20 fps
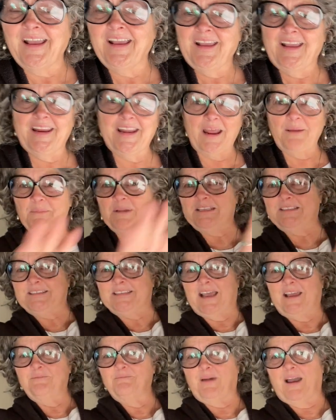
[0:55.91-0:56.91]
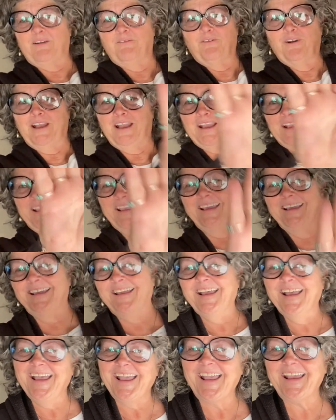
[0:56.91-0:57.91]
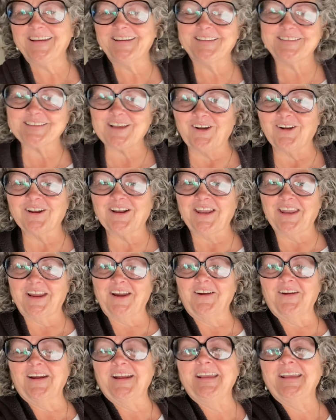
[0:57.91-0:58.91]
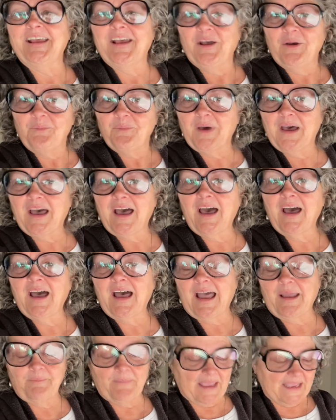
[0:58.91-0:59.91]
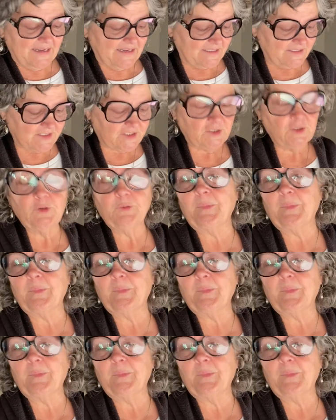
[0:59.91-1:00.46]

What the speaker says: And I'm inside my rig and it's all glary. But I made it to